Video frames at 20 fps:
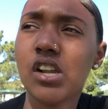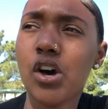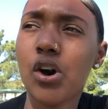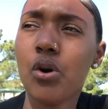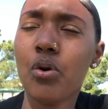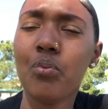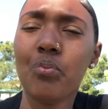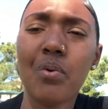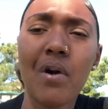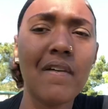
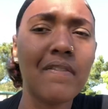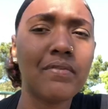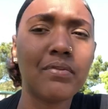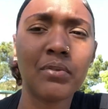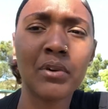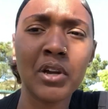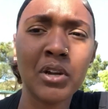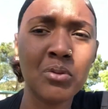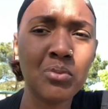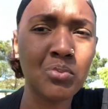know what
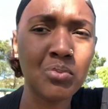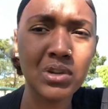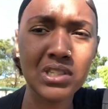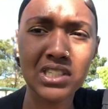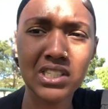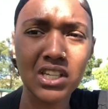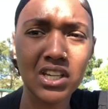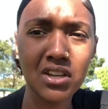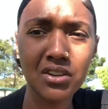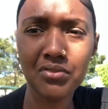friend
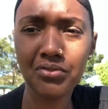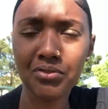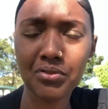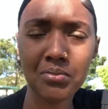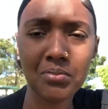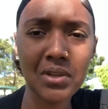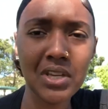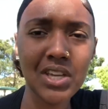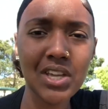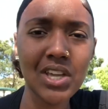was good for
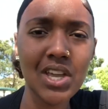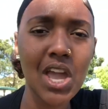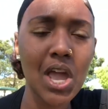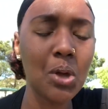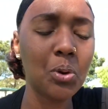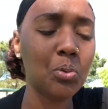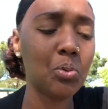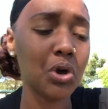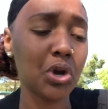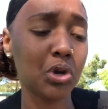me
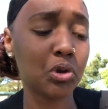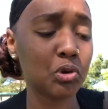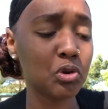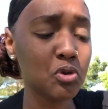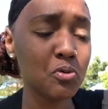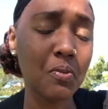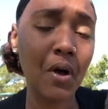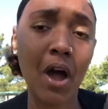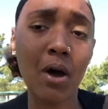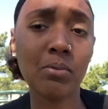and what
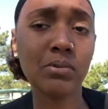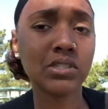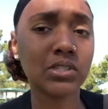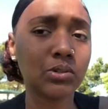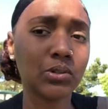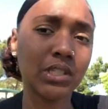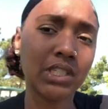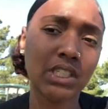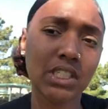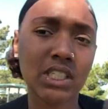group I was
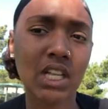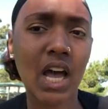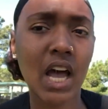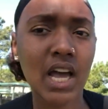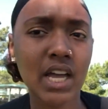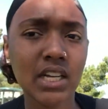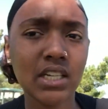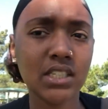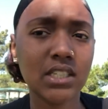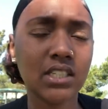going to
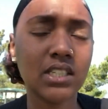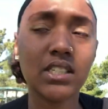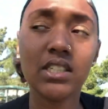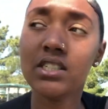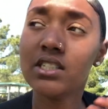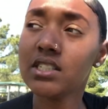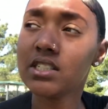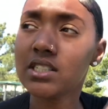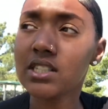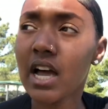
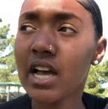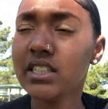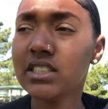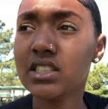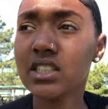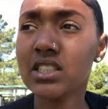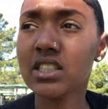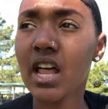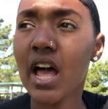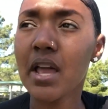decide
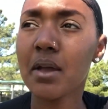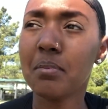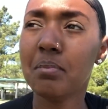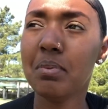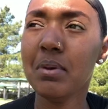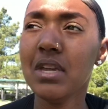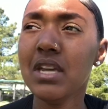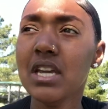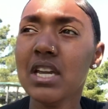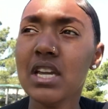to like
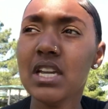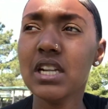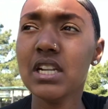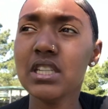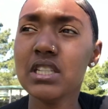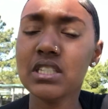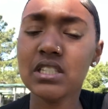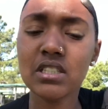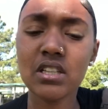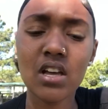be in
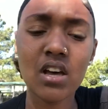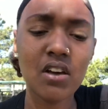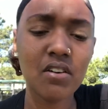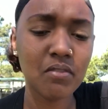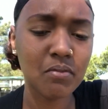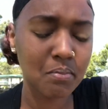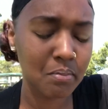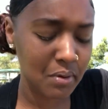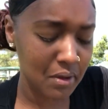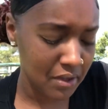and
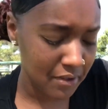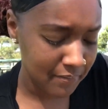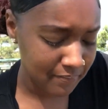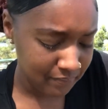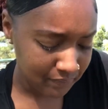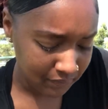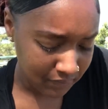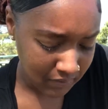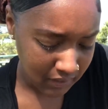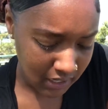stuff. But
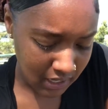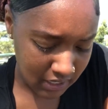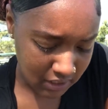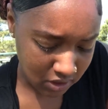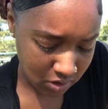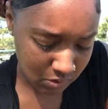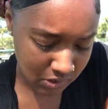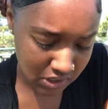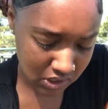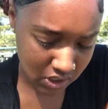yeah,
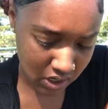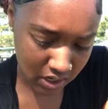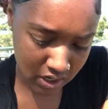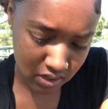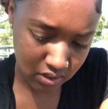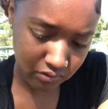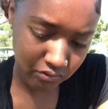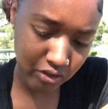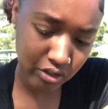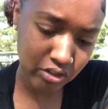so he stuck
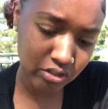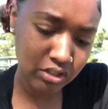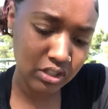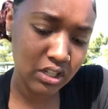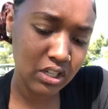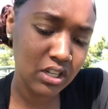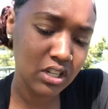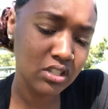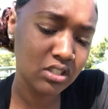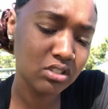his fingers
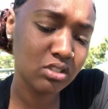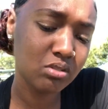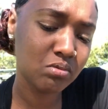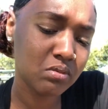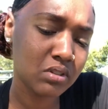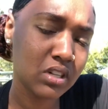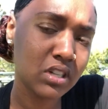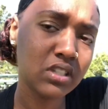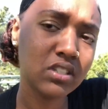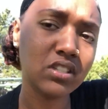in, he's
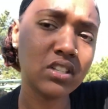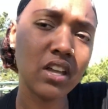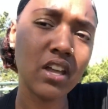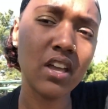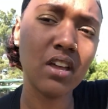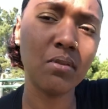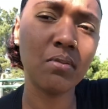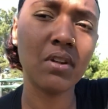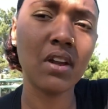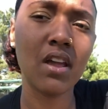doing his
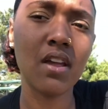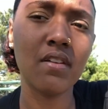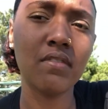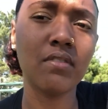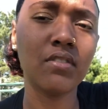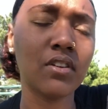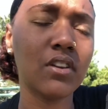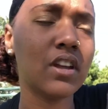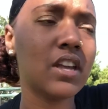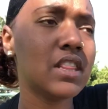thing,
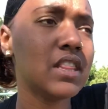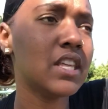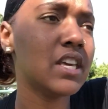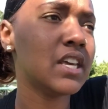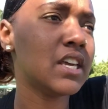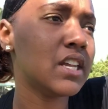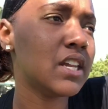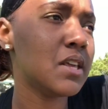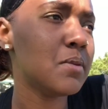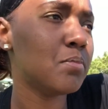whatever, and
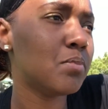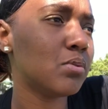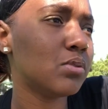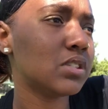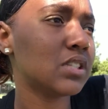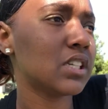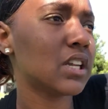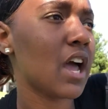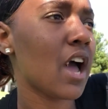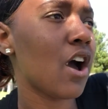then he
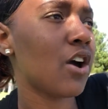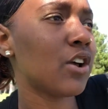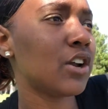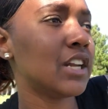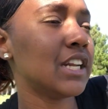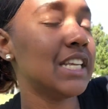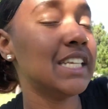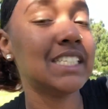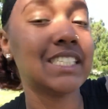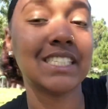pulls it out
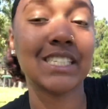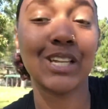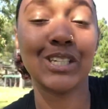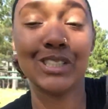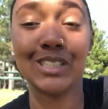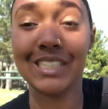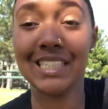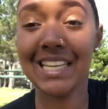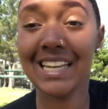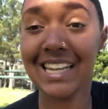and he
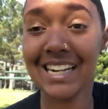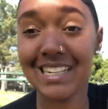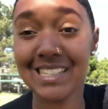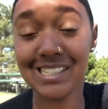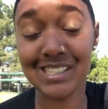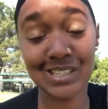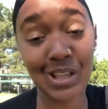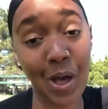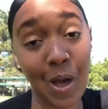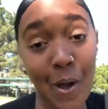starts singing a
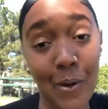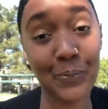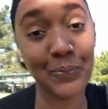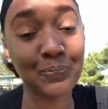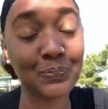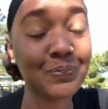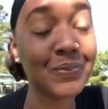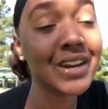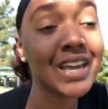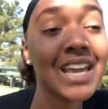song.
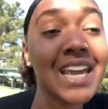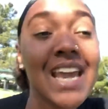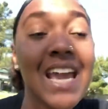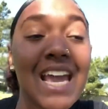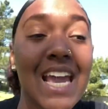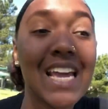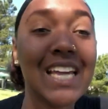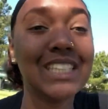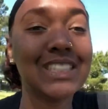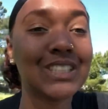
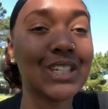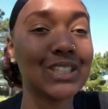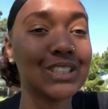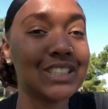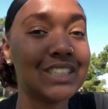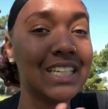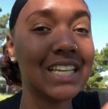He's so